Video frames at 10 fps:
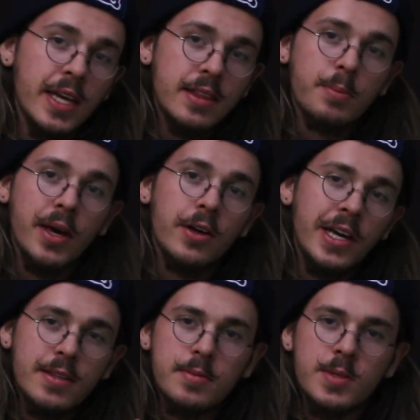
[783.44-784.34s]
hit the bell,
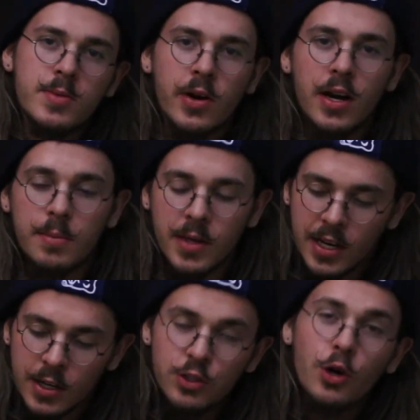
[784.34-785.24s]
hit the subscribe,
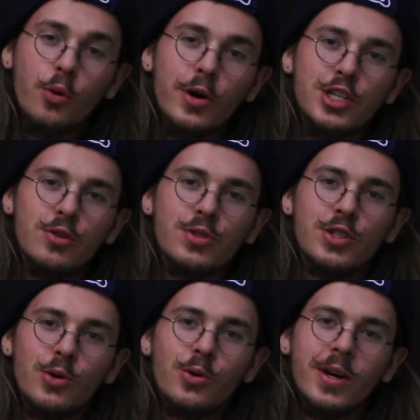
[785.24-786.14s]
do what you
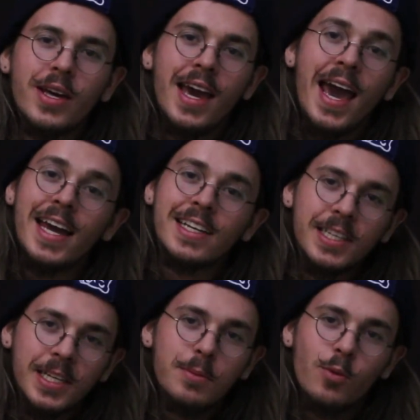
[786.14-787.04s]
do, and
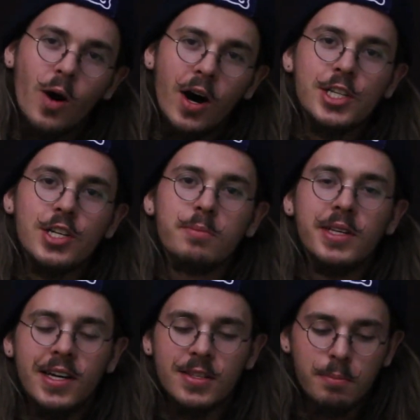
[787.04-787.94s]
keep watching
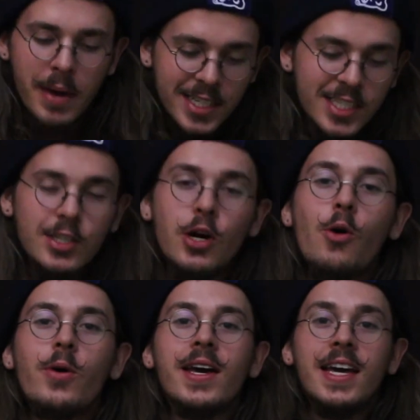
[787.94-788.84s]
because
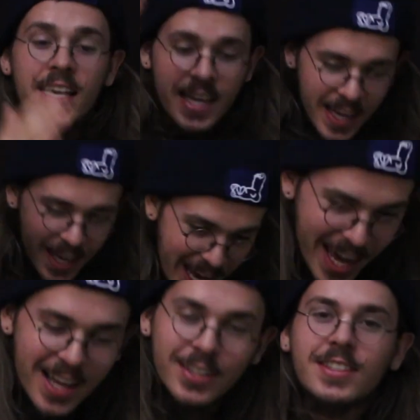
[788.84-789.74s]
Mexico
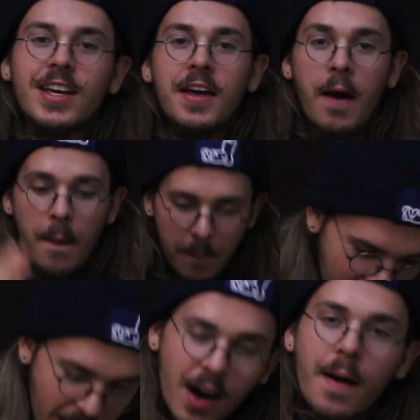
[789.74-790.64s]
is
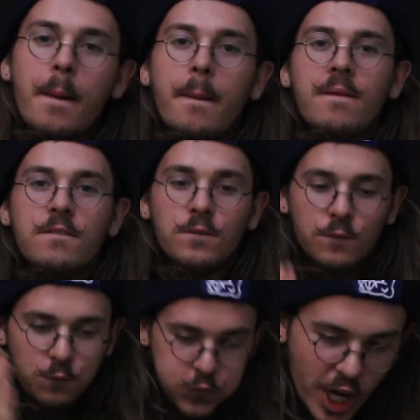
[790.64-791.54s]
the
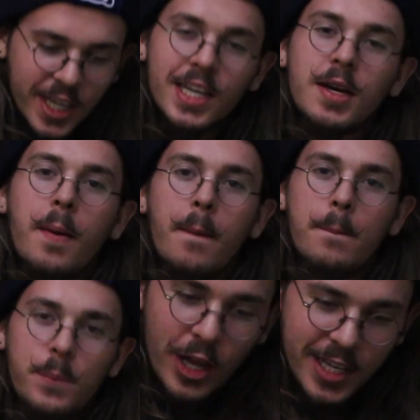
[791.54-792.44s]
fucking
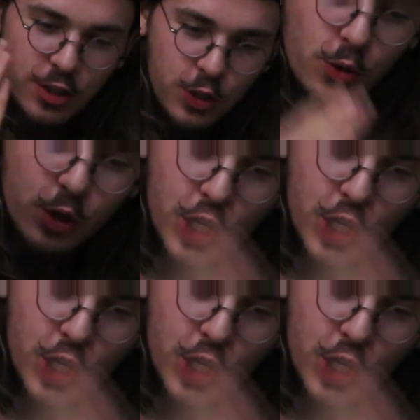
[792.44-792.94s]
place to